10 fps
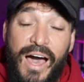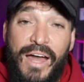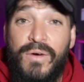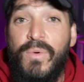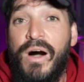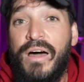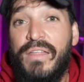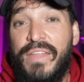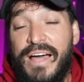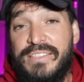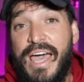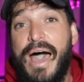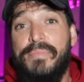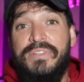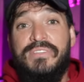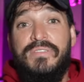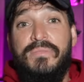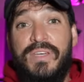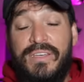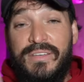I don't want that to happen to
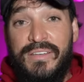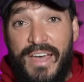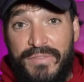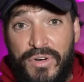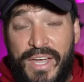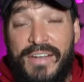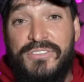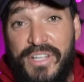me ever again.